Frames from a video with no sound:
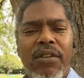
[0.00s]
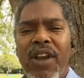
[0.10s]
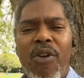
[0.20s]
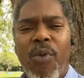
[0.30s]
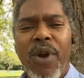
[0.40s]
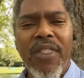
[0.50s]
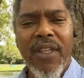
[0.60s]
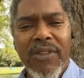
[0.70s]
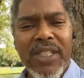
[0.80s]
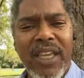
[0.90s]
you're not worthy
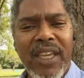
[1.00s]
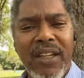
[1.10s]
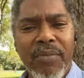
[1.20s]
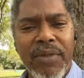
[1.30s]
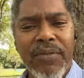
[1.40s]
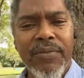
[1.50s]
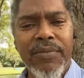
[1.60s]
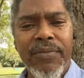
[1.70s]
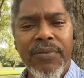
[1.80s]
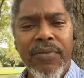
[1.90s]
of his kingdom.
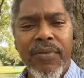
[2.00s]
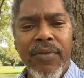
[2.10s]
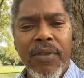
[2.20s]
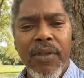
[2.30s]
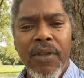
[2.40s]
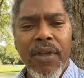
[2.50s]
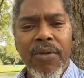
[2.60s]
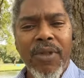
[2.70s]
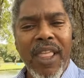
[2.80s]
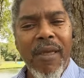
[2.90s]

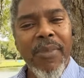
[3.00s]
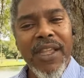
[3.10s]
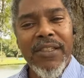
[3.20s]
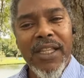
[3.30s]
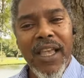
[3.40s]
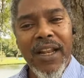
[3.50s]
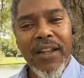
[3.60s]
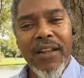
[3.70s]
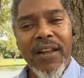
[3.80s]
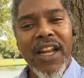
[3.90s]
With that being said,
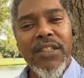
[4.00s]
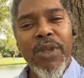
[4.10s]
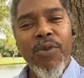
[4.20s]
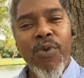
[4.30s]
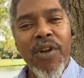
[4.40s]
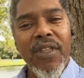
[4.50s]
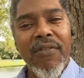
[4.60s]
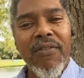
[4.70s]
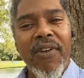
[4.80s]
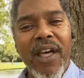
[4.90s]
let us be worthy
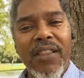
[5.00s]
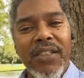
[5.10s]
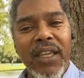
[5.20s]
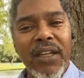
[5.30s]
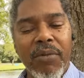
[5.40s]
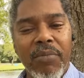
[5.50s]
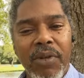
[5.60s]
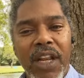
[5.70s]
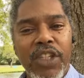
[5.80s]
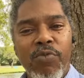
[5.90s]
of the Father's kingdom.
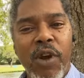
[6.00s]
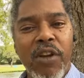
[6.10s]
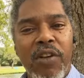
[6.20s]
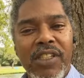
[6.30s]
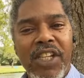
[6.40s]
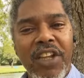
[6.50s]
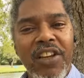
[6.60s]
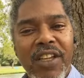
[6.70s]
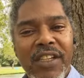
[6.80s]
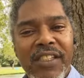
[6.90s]
Let us work on a
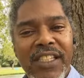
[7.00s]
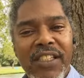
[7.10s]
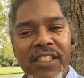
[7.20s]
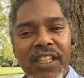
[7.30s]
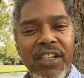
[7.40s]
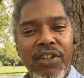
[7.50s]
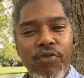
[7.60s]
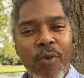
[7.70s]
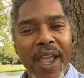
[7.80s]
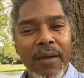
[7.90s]
singular consistency to do
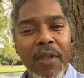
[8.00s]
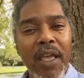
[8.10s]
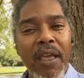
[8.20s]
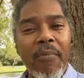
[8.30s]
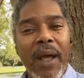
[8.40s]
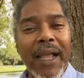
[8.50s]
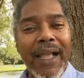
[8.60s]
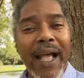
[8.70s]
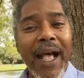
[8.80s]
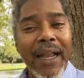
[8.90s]
right by
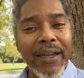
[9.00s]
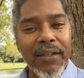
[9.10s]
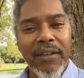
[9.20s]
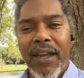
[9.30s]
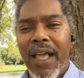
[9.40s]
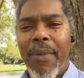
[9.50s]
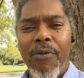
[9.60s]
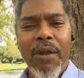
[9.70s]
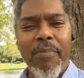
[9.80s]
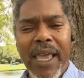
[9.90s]
God, not by
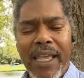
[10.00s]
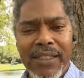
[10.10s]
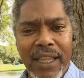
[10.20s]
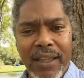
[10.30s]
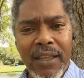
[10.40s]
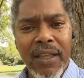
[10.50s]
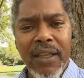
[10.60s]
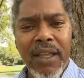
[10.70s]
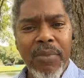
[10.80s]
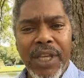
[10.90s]
what man say,
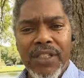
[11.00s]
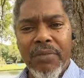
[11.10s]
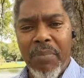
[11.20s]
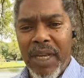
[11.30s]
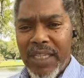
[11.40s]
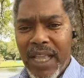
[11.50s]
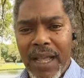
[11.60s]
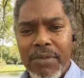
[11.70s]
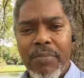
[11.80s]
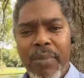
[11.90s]
because many
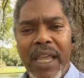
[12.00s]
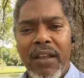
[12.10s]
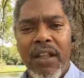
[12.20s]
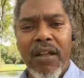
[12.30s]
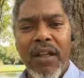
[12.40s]
times men